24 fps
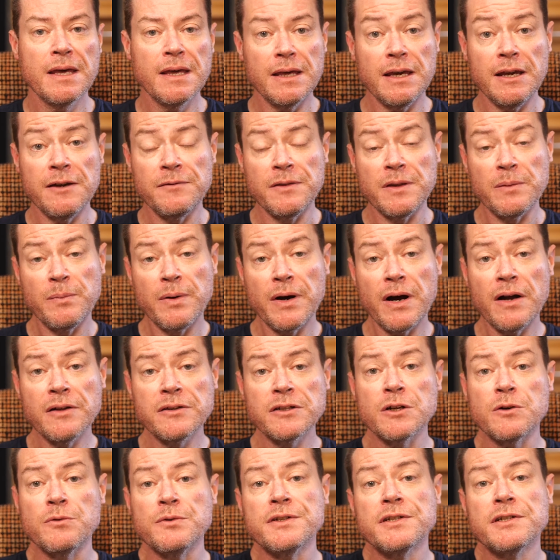If the
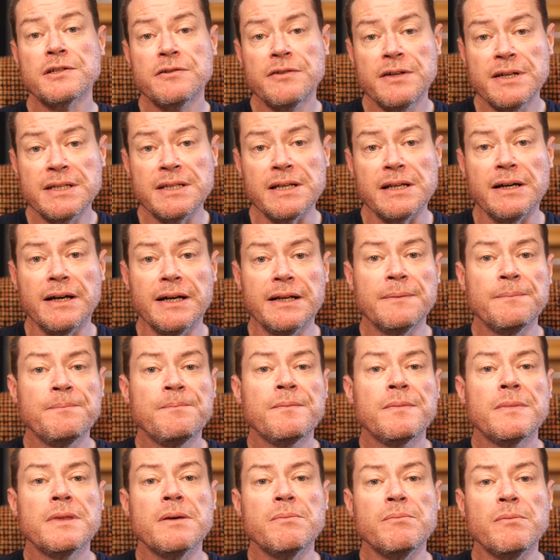particle is crystalline,
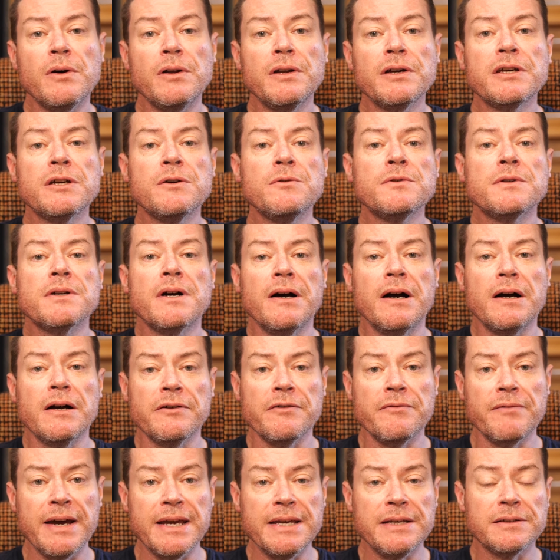the molecules are
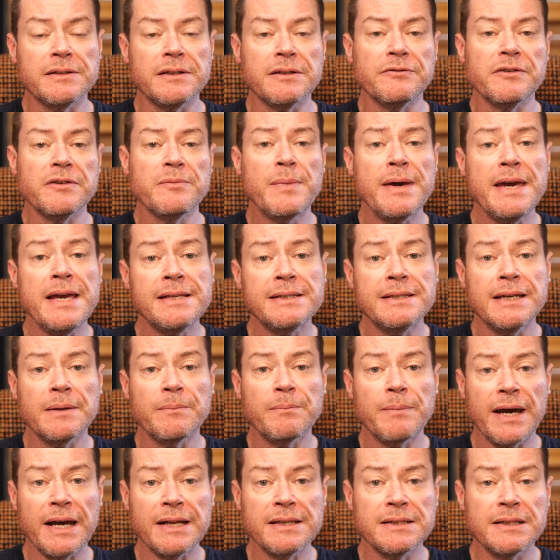arranged in a repeating
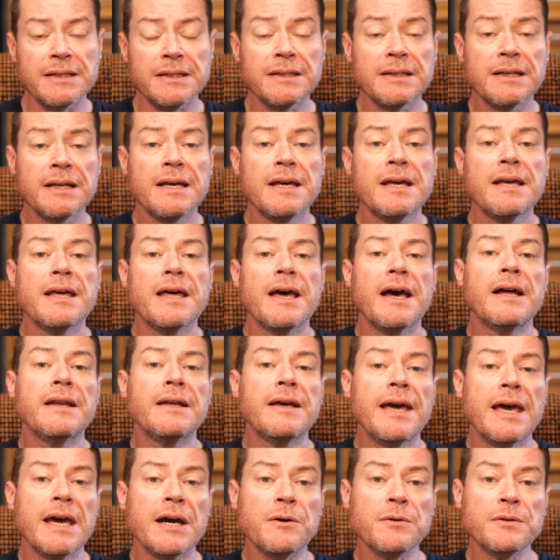pattern and are
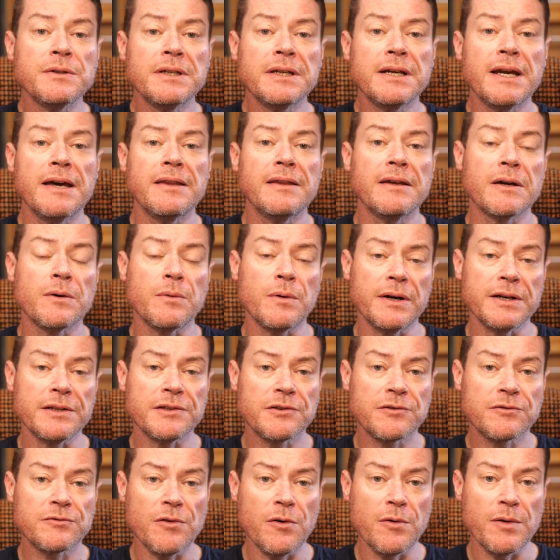held together quite
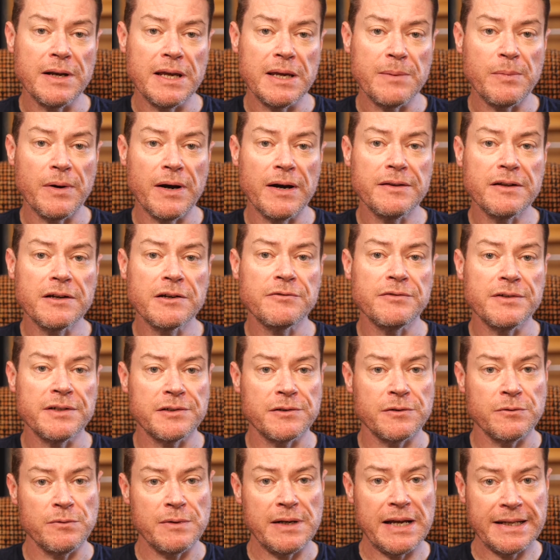strongly by the
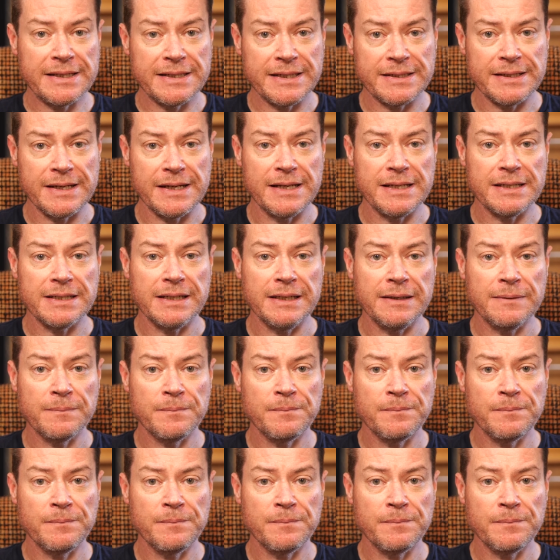crystal lattice energy.